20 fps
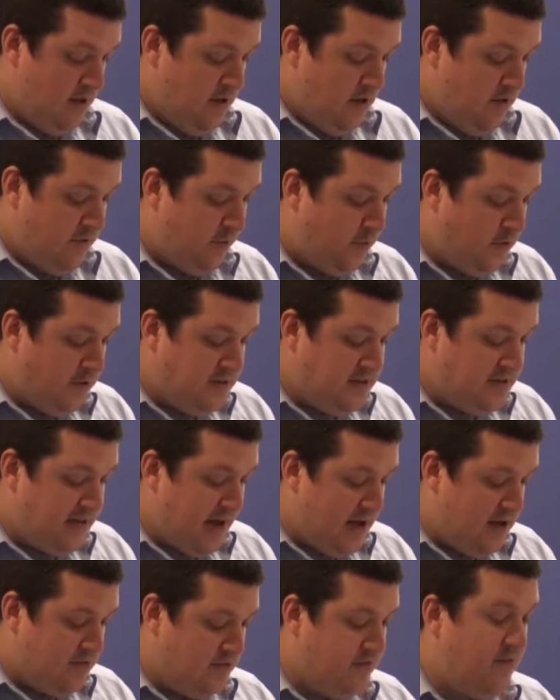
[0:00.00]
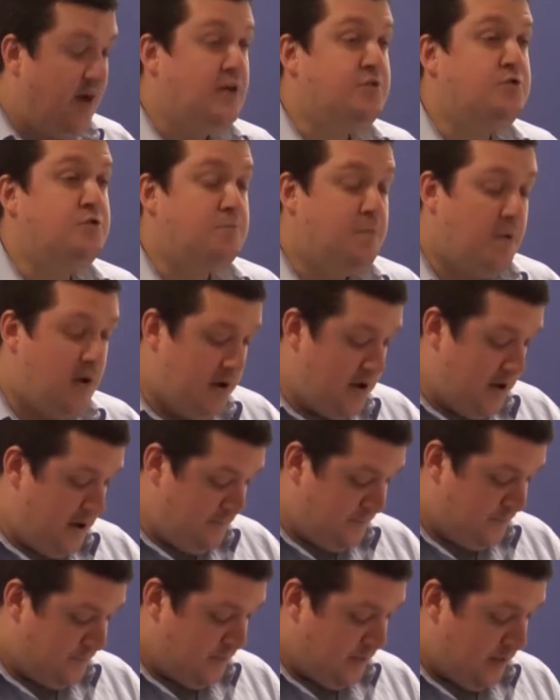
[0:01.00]
Following the death of Andrew
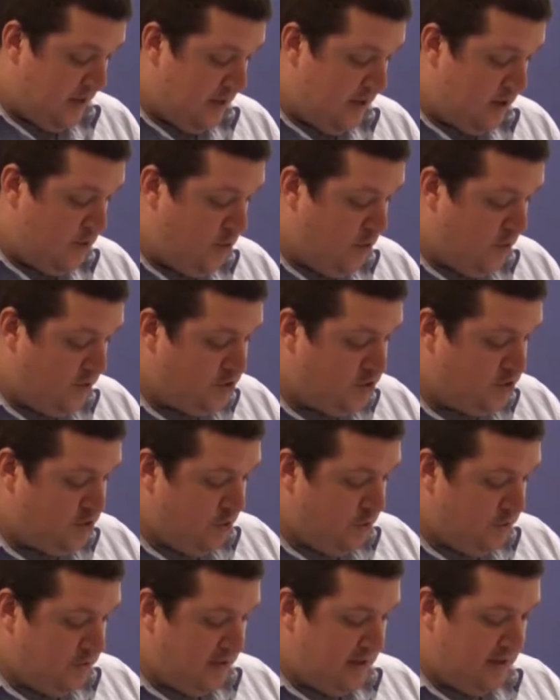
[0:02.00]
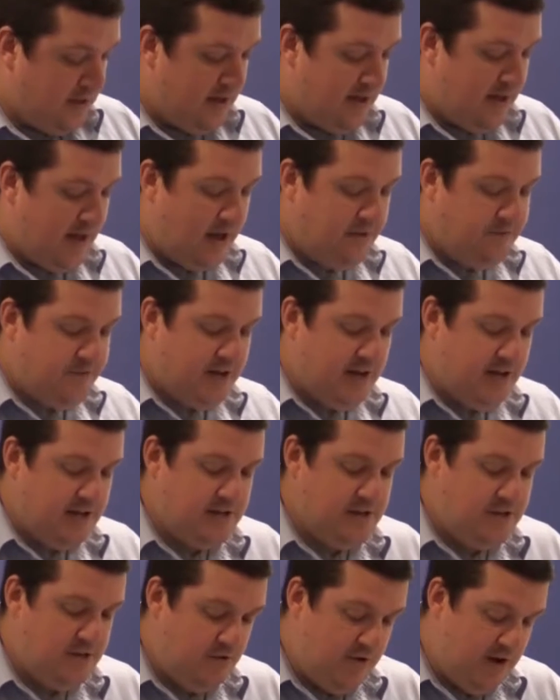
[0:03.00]
Murray, who had strongly
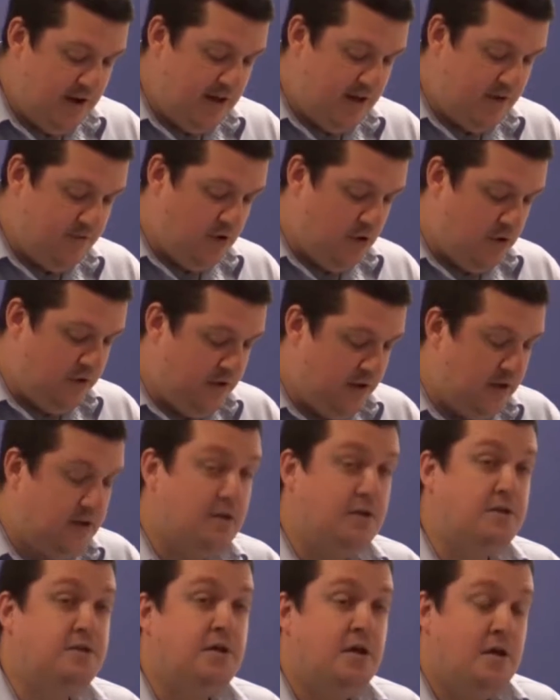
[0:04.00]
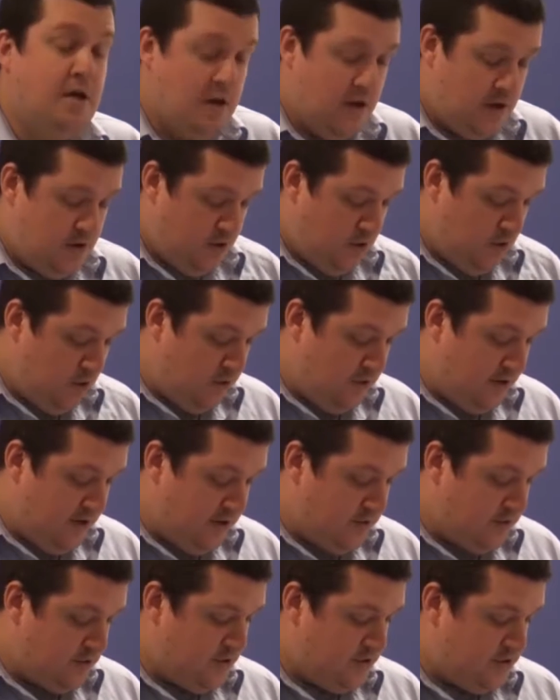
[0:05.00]
advocated the raiding of Northern England, new
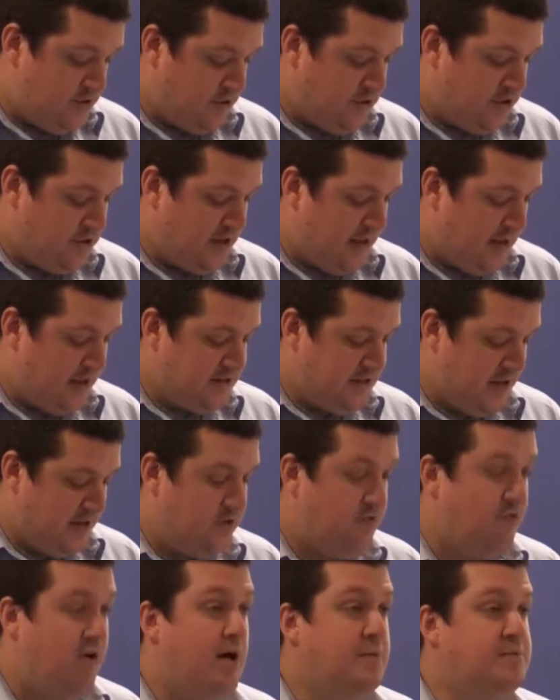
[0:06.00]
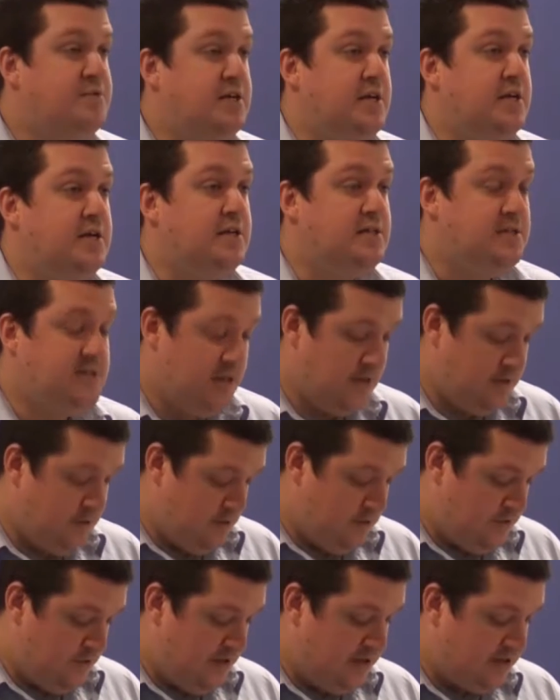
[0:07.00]
leaders such as Alexander Ramsay
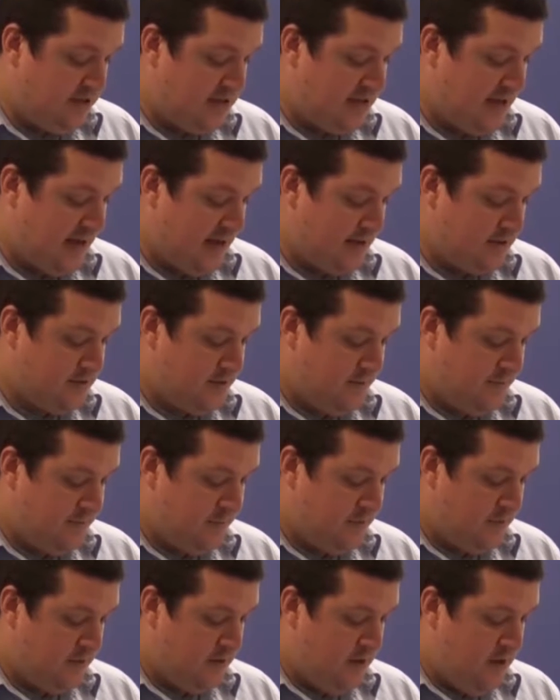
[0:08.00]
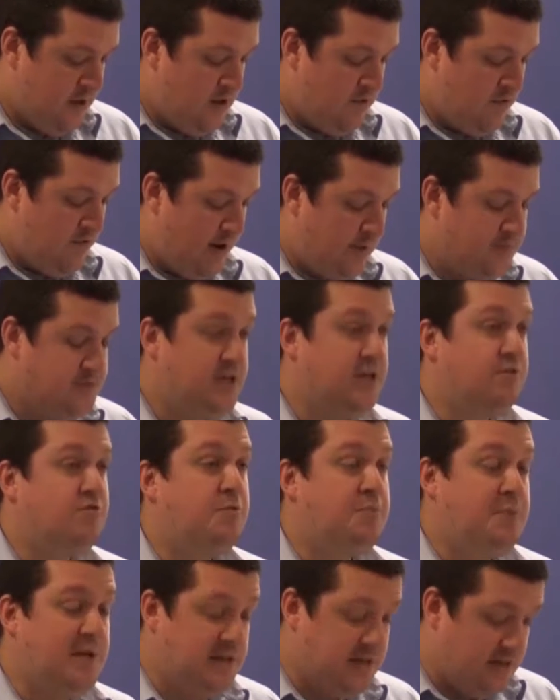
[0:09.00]
continued these attacks. Ramsay
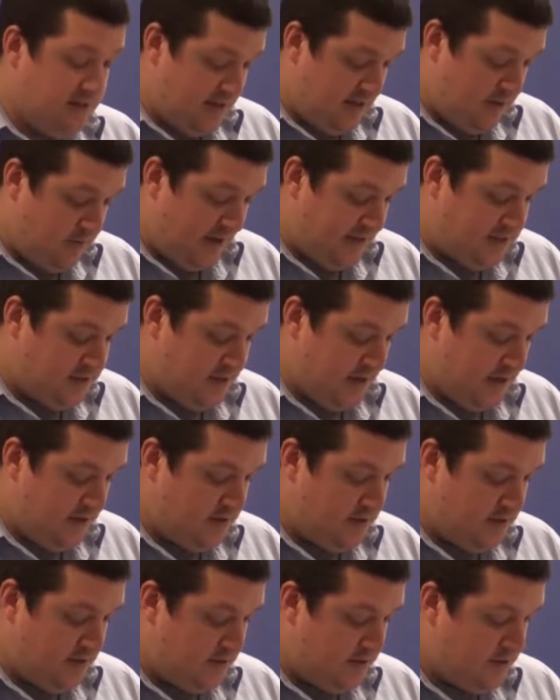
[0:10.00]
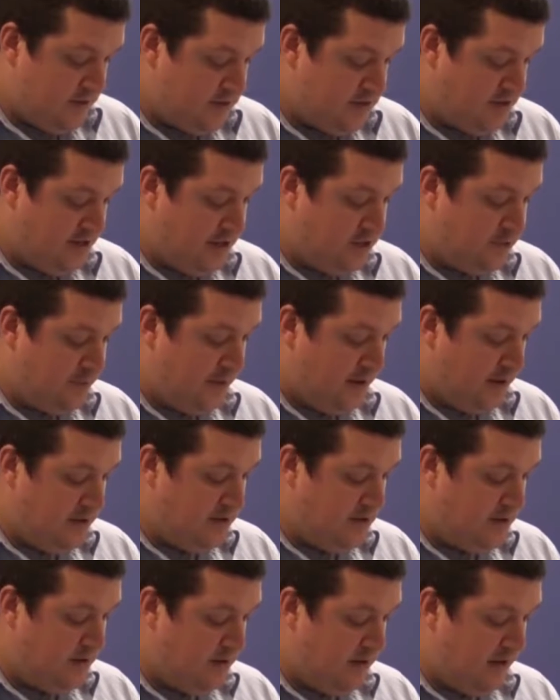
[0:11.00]
repeatedly went to England, seized
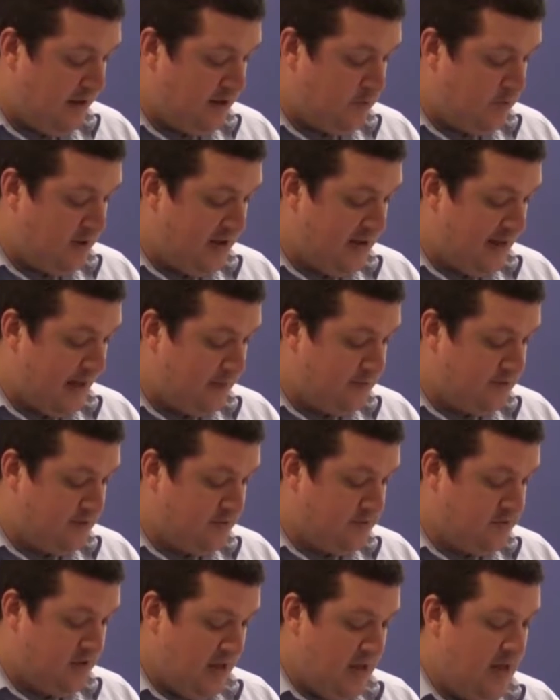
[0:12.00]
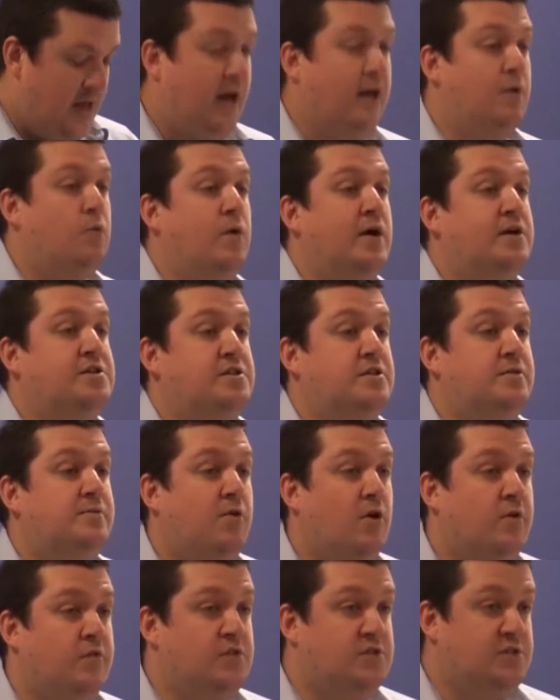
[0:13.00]
plunder, led away captives, and wasted
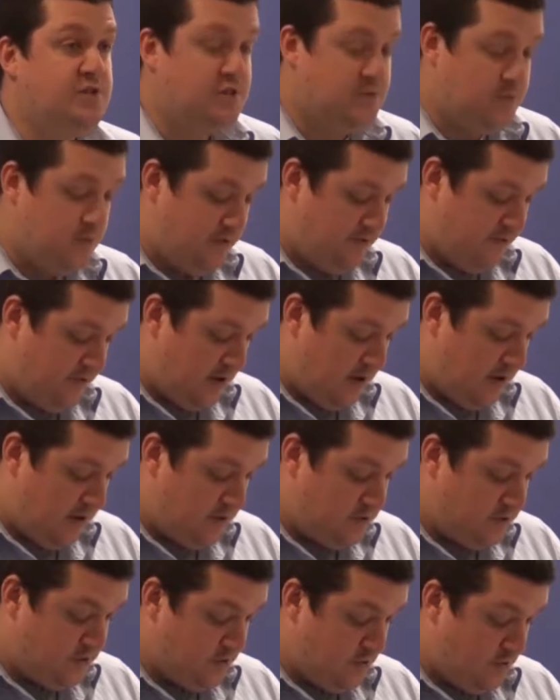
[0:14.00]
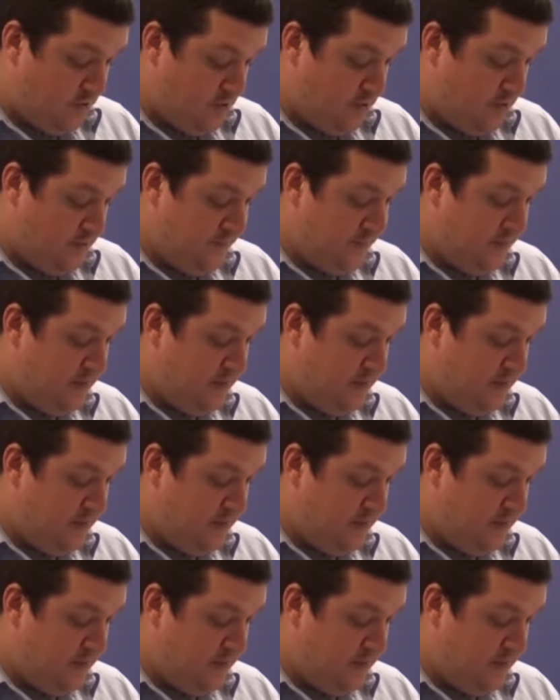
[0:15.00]
provinces with fire and sword.